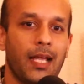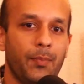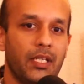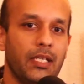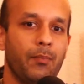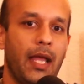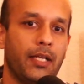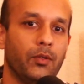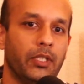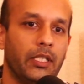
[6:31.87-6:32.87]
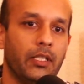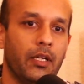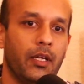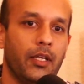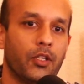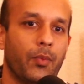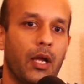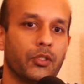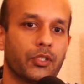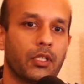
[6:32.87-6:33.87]
it in manually into the
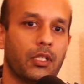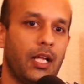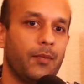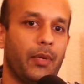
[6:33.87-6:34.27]
browser client